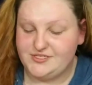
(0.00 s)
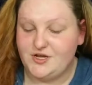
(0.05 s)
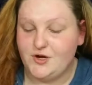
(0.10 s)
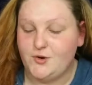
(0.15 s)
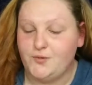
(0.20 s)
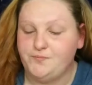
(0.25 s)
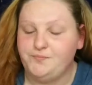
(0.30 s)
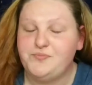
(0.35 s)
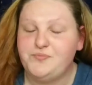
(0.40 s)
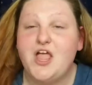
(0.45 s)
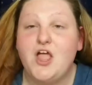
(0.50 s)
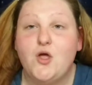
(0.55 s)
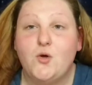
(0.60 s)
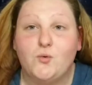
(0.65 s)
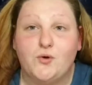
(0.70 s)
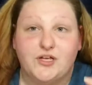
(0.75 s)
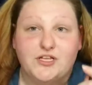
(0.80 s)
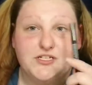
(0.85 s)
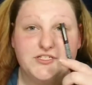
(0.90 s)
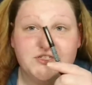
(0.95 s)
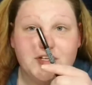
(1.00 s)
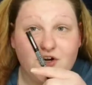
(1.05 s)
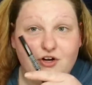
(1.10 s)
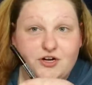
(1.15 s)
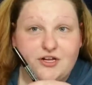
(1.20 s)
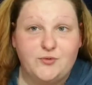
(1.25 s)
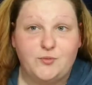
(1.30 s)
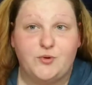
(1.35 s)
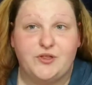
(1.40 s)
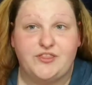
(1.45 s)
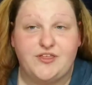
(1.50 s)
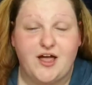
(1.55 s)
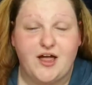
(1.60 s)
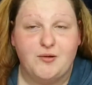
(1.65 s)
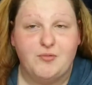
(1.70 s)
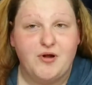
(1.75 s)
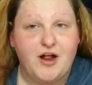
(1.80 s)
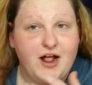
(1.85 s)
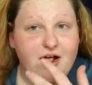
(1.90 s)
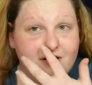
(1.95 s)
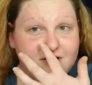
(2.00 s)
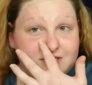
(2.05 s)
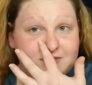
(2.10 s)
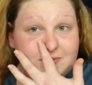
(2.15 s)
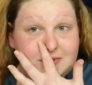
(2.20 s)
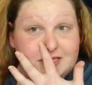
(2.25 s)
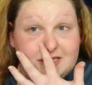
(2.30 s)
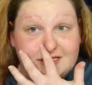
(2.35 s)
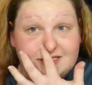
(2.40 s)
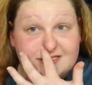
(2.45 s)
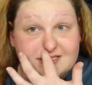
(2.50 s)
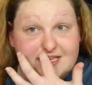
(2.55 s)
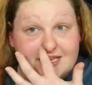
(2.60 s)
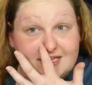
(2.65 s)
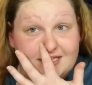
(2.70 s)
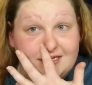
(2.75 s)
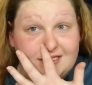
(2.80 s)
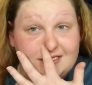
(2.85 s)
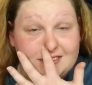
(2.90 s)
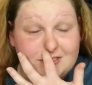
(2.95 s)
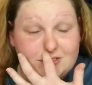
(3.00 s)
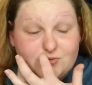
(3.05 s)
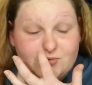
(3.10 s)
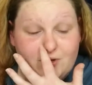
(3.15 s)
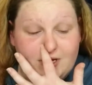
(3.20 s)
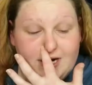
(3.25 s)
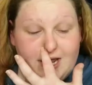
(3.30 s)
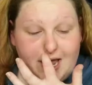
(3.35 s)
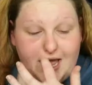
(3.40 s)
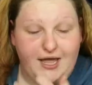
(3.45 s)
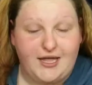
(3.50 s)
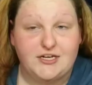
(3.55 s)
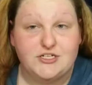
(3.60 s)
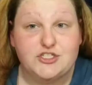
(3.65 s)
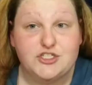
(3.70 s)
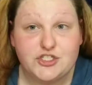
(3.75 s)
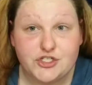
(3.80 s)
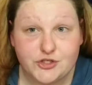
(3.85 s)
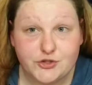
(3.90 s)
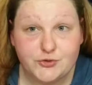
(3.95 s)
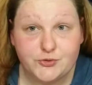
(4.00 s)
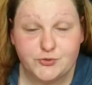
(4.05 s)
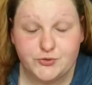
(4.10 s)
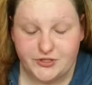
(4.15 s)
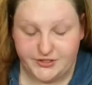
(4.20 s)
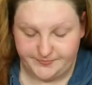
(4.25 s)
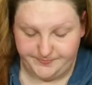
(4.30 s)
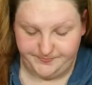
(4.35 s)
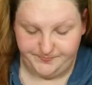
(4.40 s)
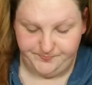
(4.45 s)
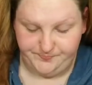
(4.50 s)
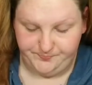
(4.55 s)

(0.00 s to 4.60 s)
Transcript: So we're going to start with eyebrows because that is what I do.